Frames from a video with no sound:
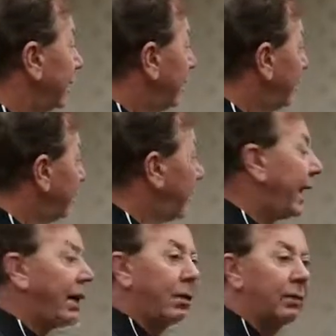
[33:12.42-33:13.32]
I thought,
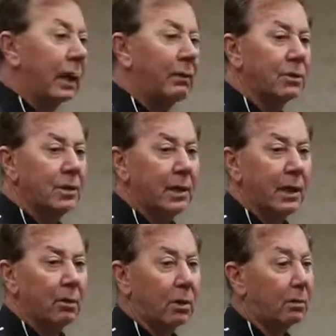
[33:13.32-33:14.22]
wow, I wasn't in
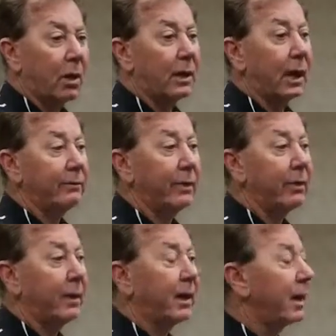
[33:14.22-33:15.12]
network marketing. I've
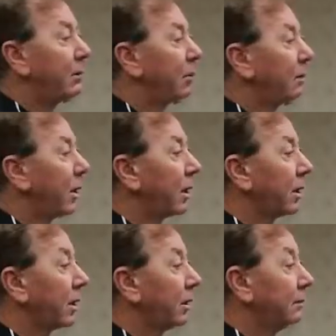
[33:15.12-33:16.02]
never been a network
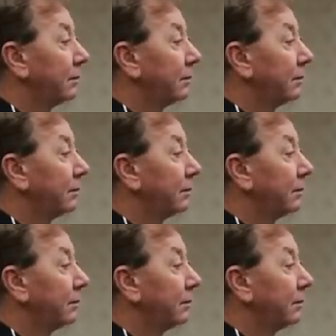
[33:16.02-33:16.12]
marketer.